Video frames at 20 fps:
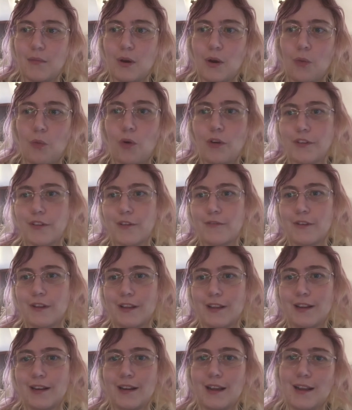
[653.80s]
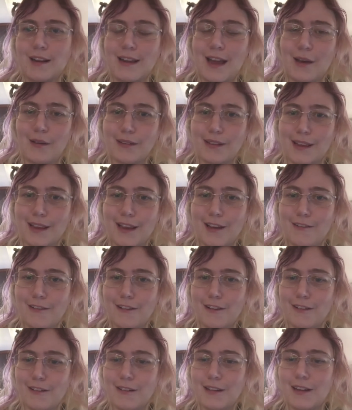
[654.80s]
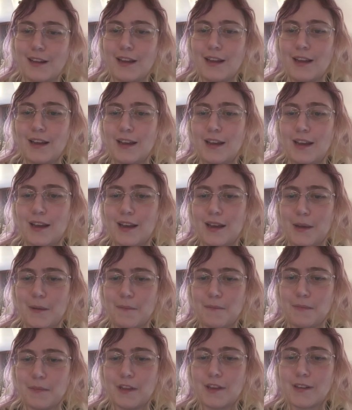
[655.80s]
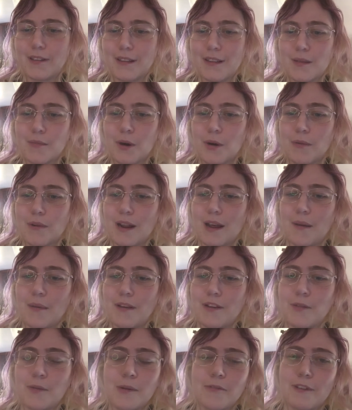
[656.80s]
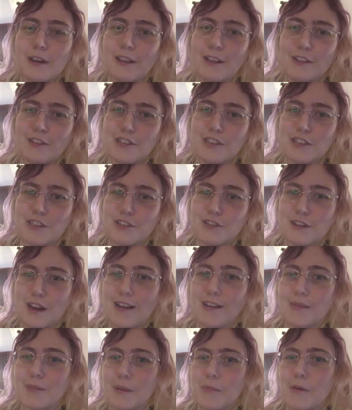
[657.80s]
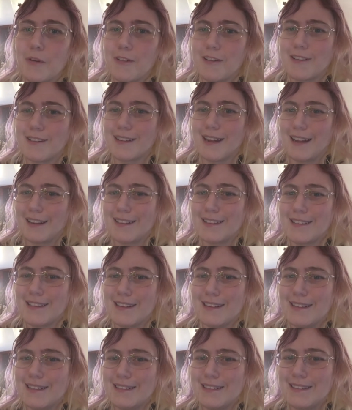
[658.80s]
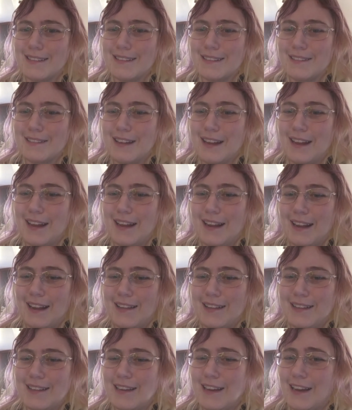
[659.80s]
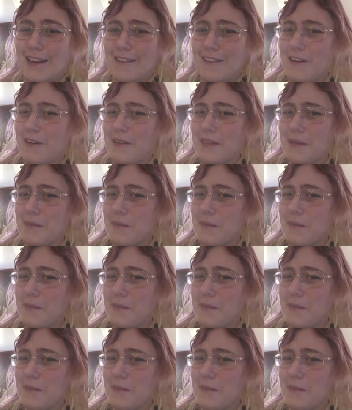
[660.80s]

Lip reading: Was a villain, now's a hero. Because at the moment, I mean, to be frankly honest, she strikes me more as an anti-hero at the